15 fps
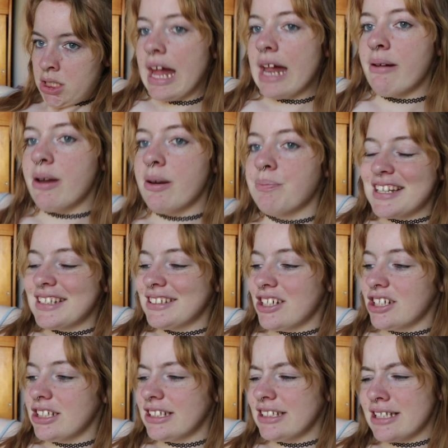Anyway,
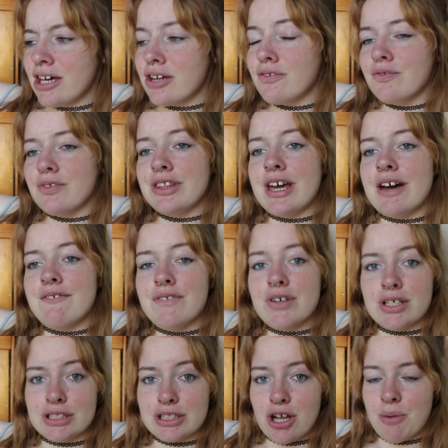so to start off with our
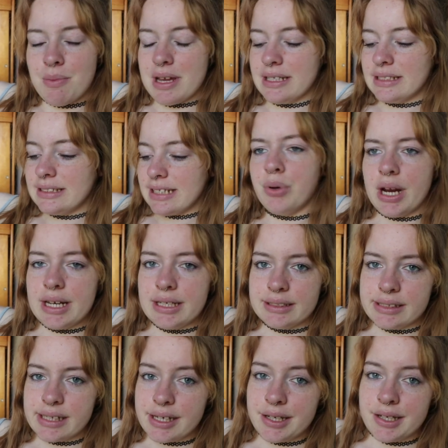first comment, brain
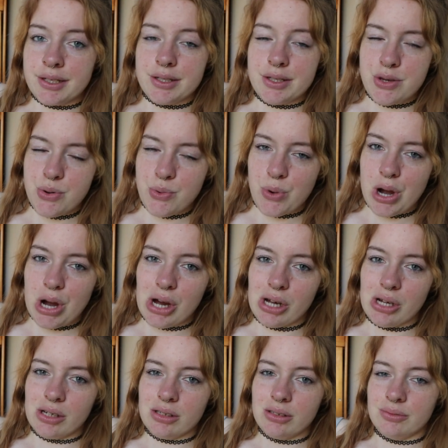dead you
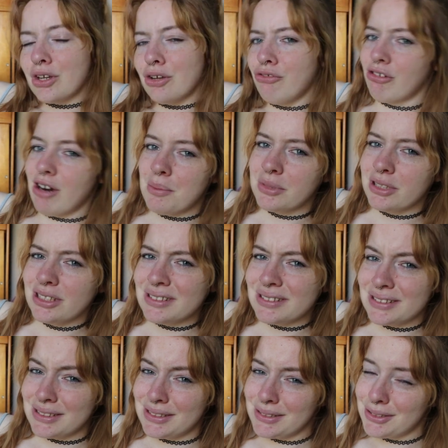are,
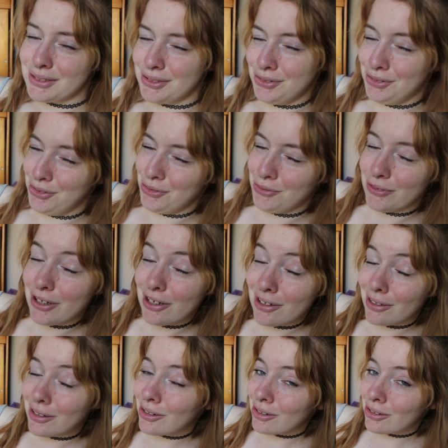grammarless you
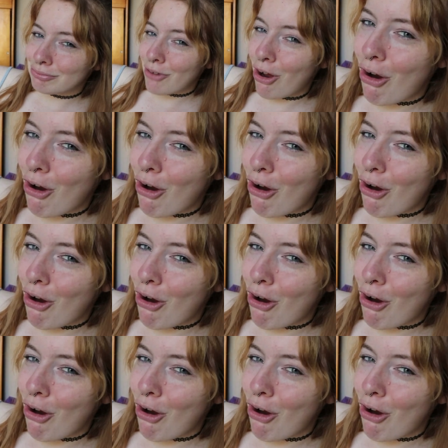are.